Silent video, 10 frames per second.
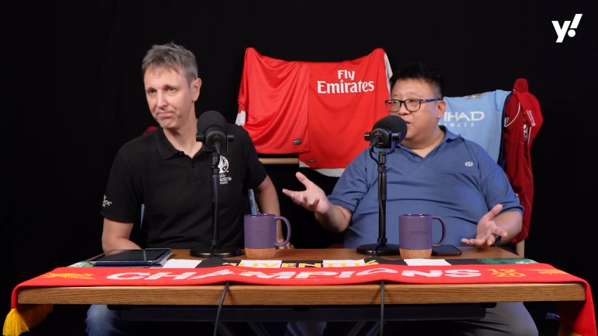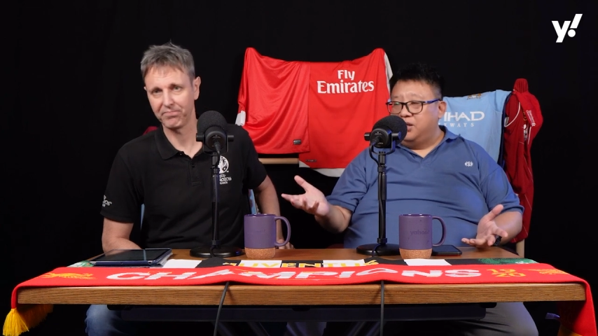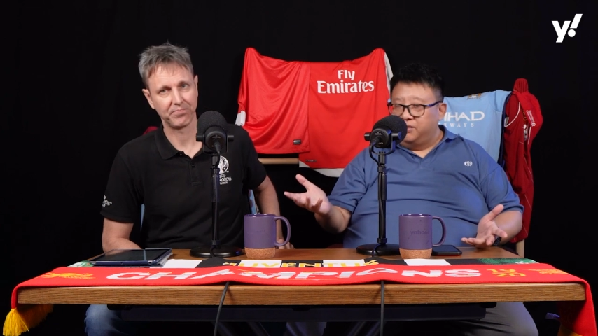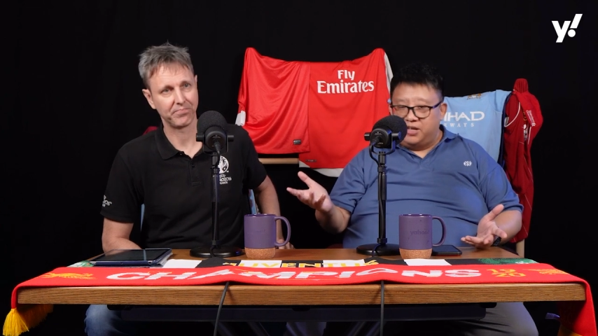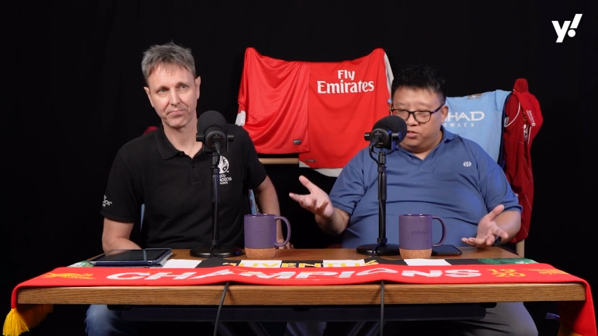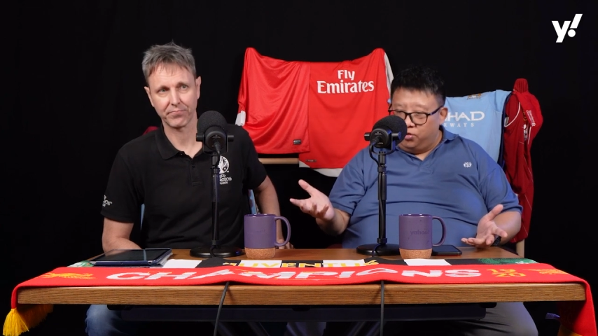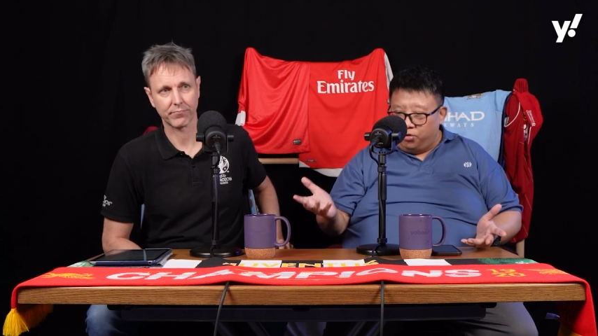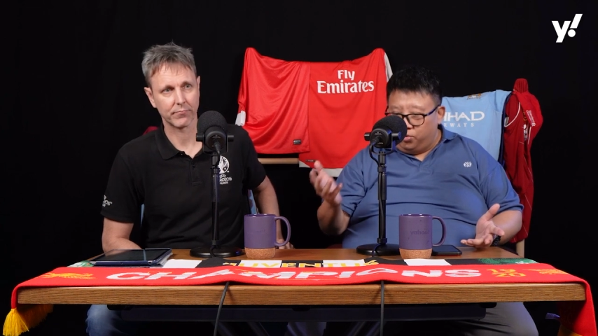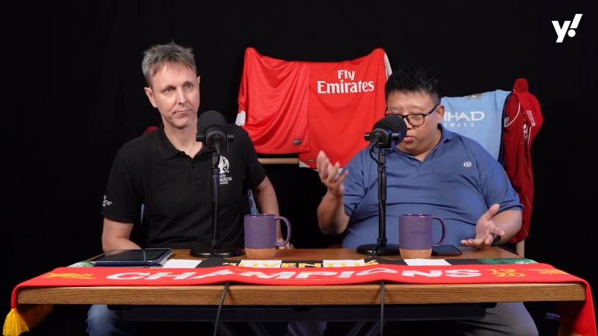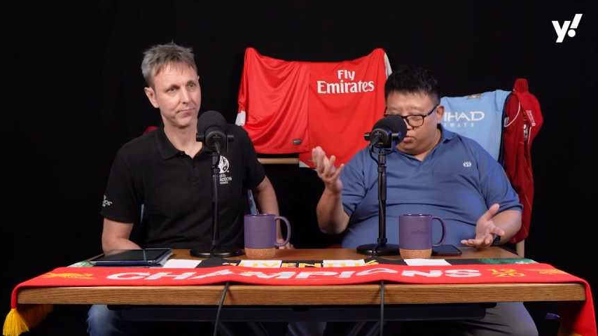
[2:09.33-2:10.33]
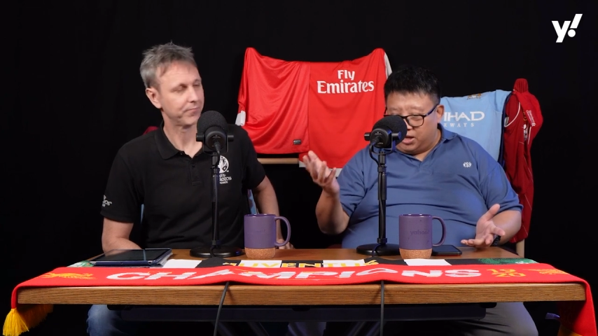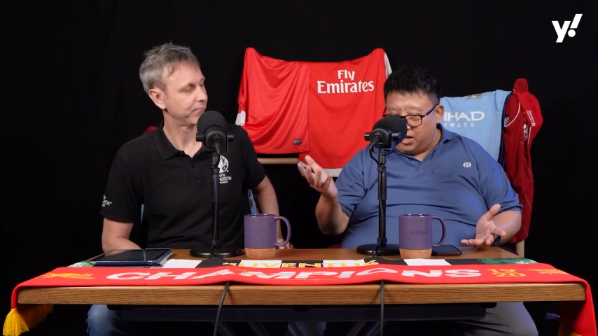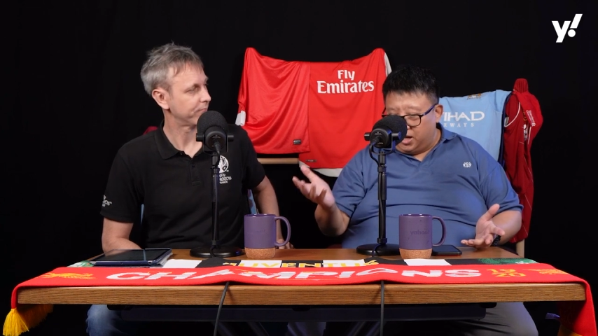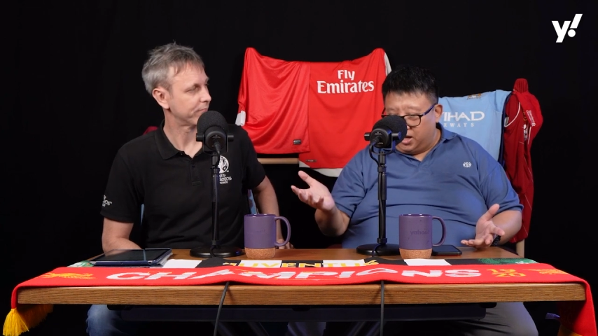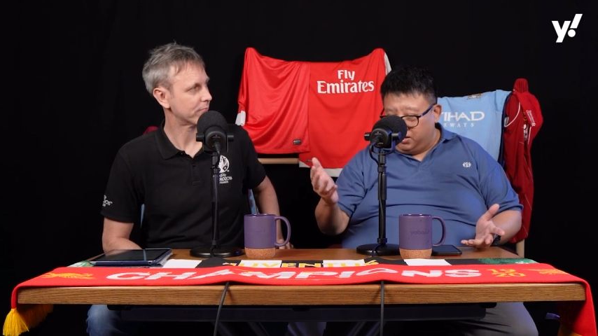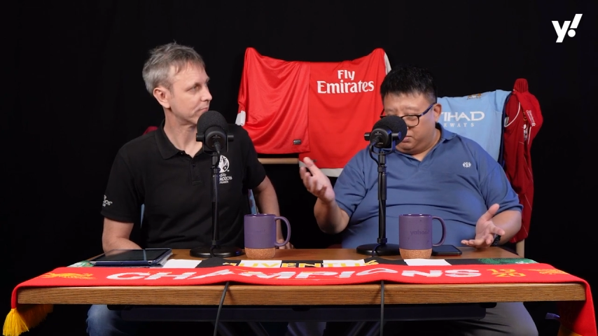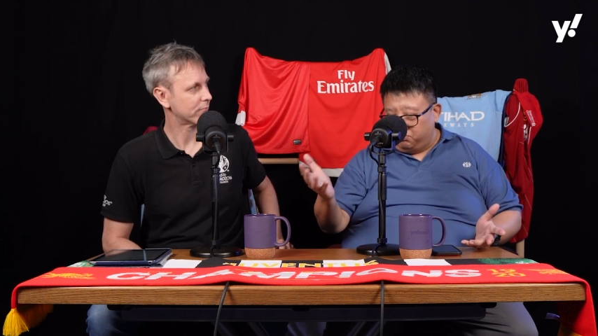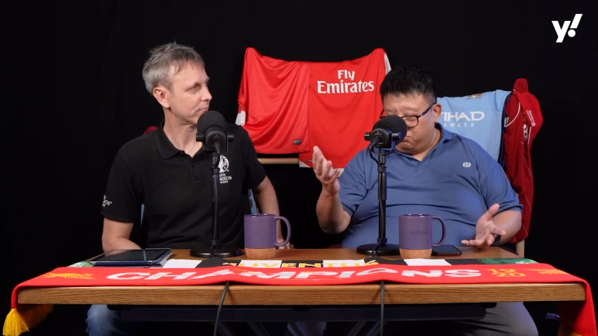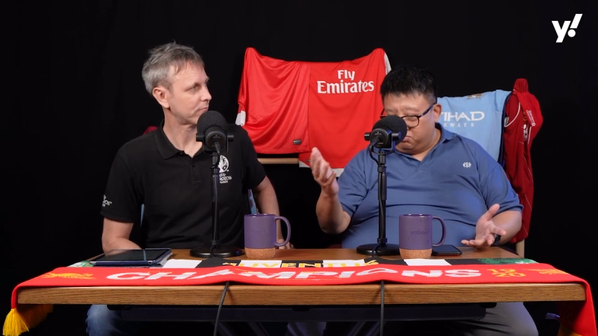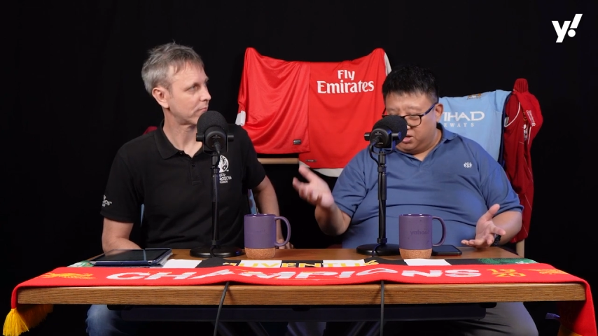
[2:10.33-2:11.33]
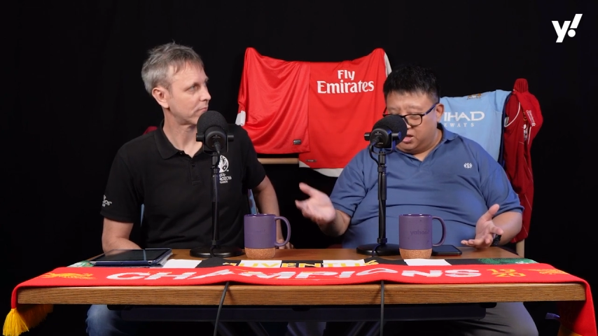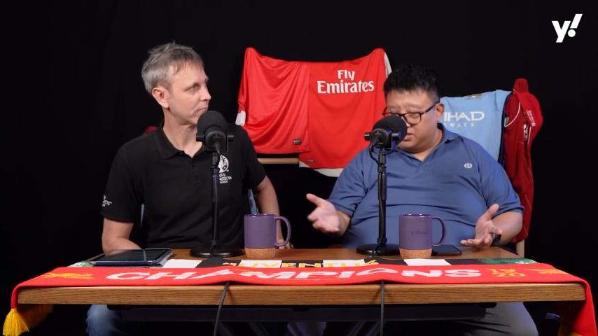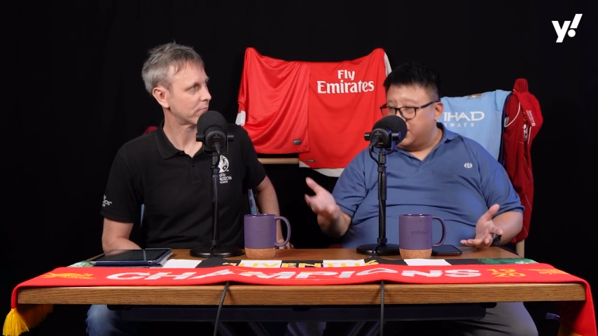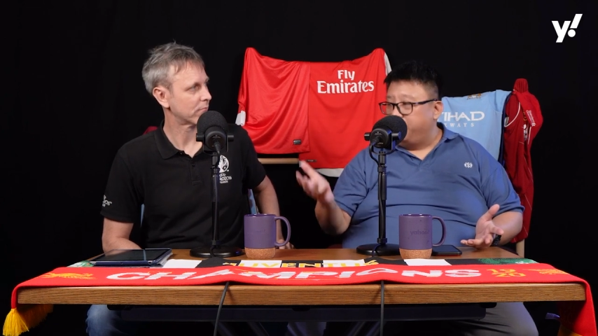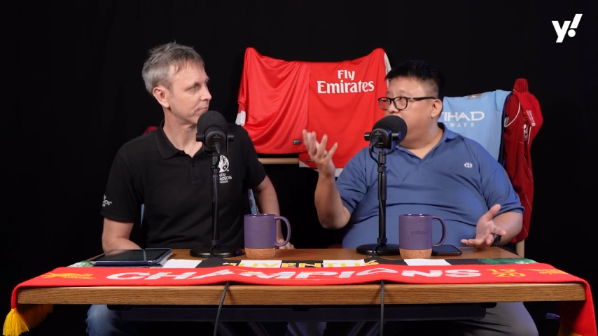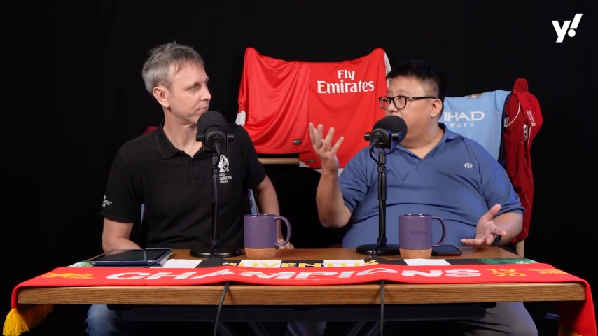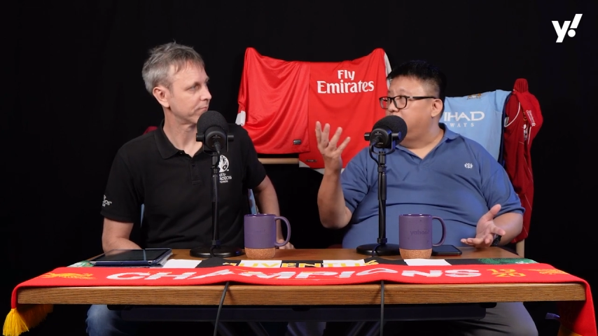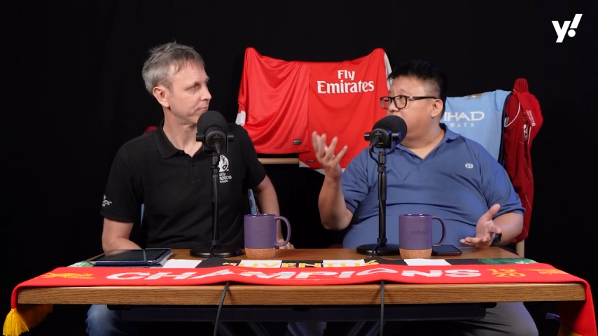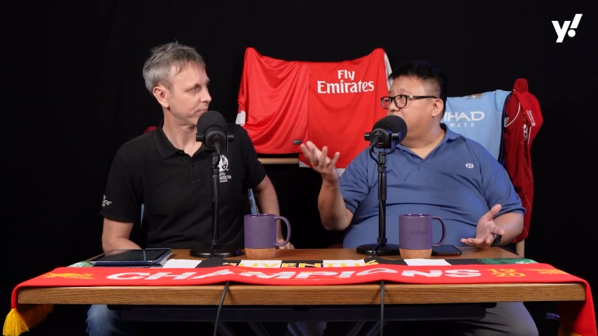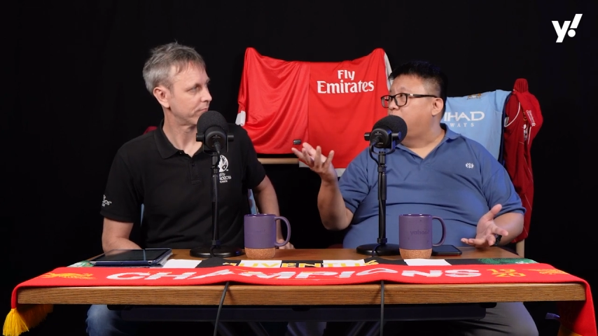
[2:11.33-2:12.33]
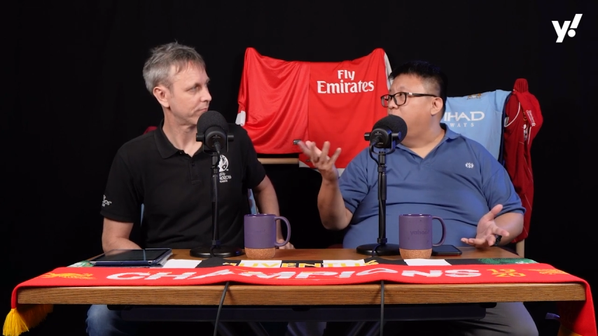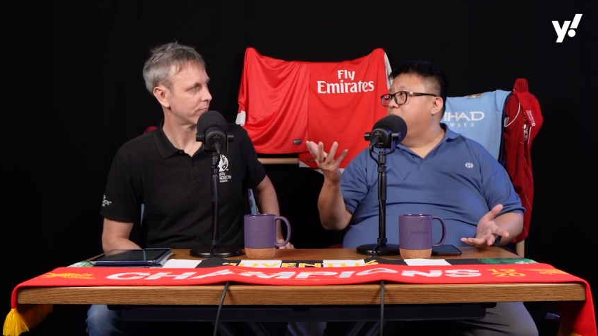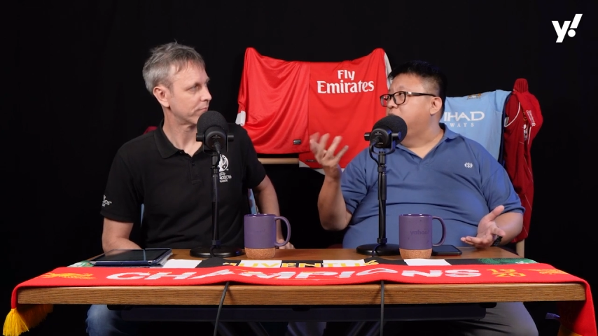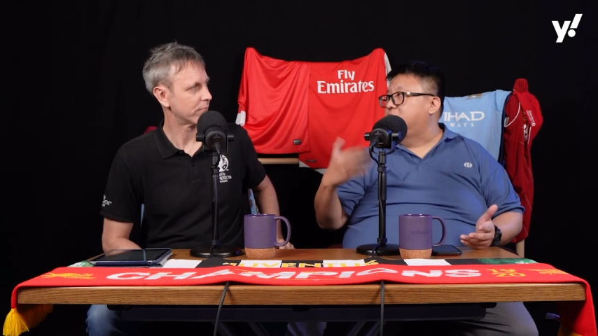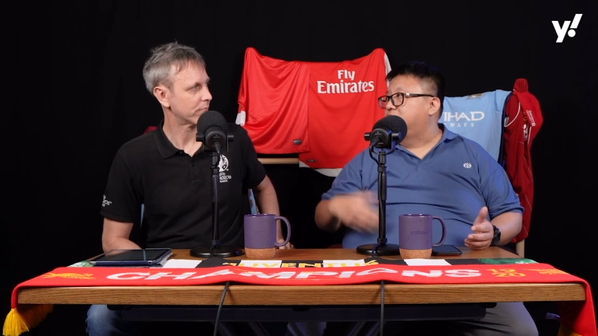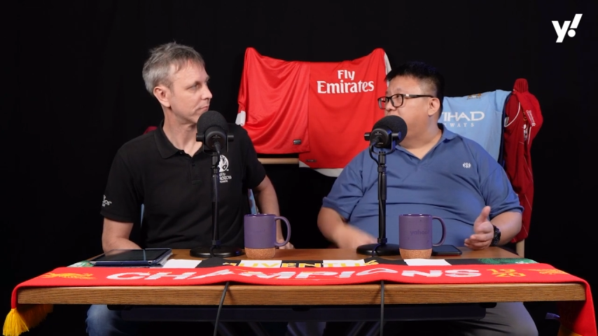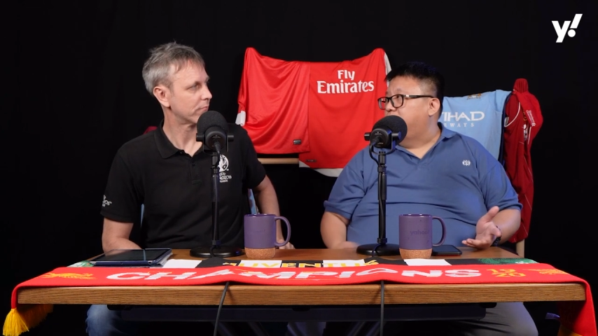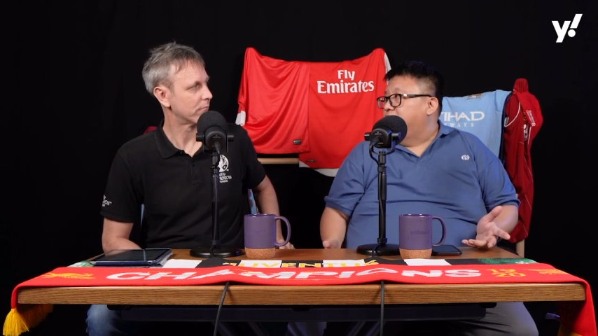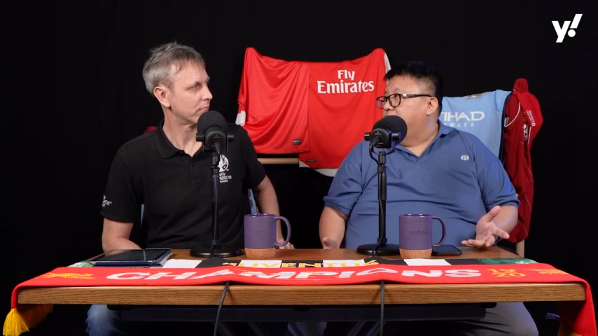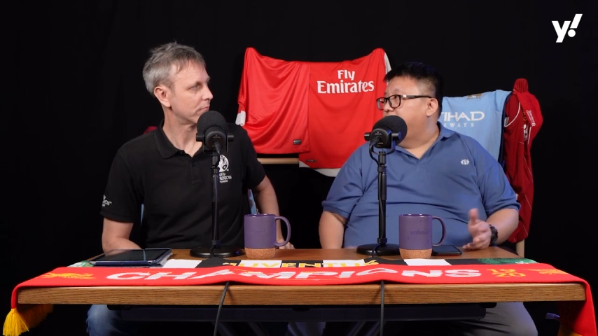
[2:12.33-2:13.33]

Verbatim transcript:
Speaker 1: there's no uh, uh, summer tournaments. So